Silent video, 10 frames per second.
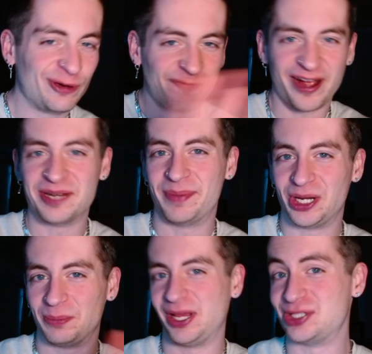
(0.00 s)
find a better
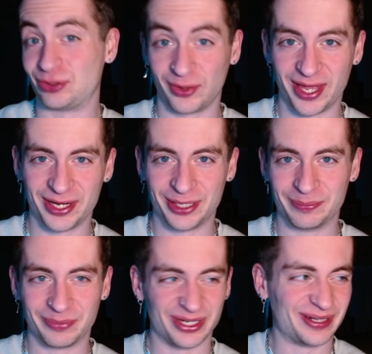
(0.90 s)
place to throw that in,
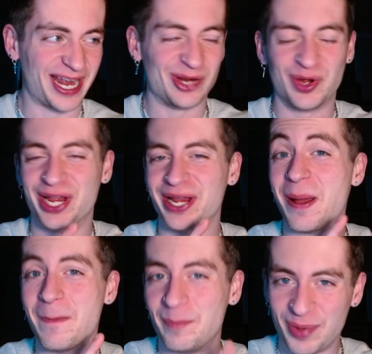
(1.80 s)
but anyway,
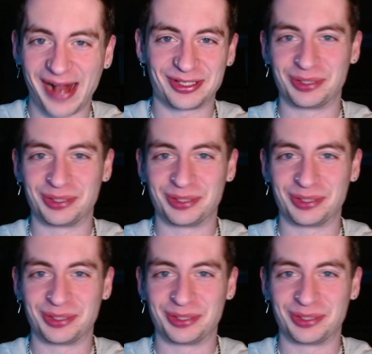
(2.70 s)
back to the